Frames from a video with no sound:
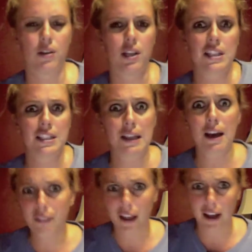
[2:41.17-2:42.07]
Kids
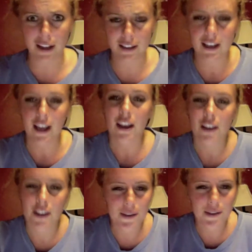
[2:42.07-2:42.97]
love that.
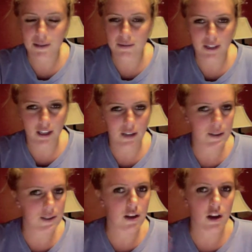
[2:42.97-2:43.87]
A YouTube video, a
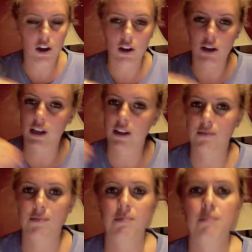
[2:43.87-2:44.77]

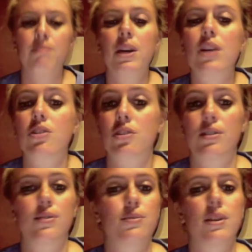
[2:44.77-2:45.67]
song,
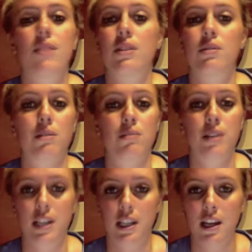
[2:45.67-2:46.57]
pictures, whatever you want to bring
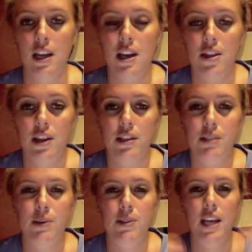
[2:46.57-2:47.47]
in that are
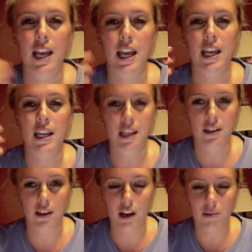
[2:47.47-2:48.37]
supposed to aid in
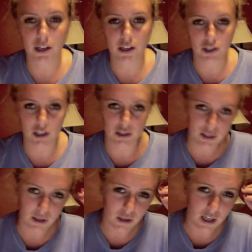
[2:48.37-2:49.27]
the comprehension.
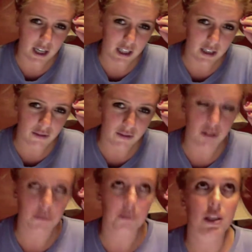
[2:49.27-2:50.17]
So
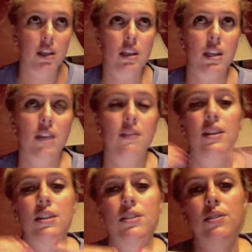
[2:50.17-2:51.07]
you're giving
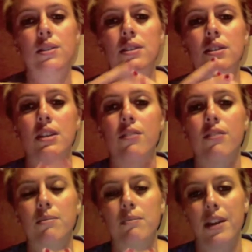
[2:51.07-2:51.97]
these students
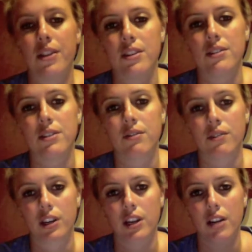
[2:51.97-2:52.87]
different methods of
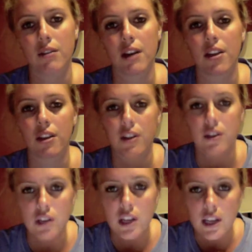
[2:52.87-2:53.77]
learning rather
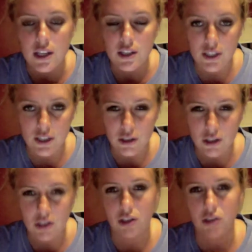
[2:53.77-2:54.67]
than just a
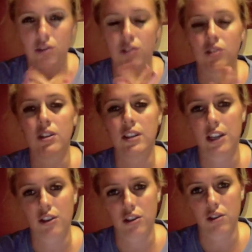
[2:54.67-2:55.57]
traditional
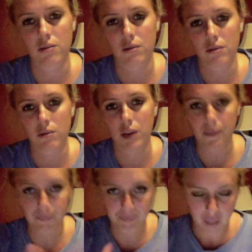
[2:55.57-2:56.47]
lecture way.
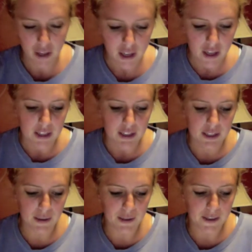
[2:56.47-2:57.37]

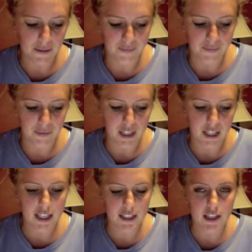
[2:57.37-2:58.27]
So the
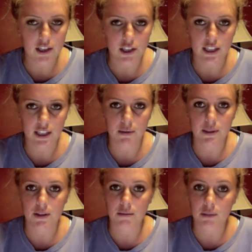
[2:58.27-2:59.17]
next section I did
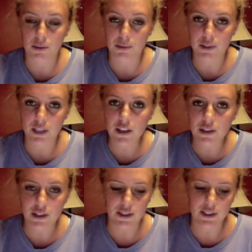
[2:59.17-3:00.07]
was on multiple
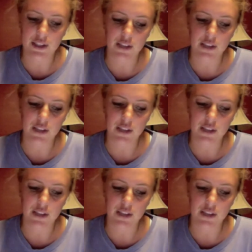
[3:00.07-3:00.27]
intelligences.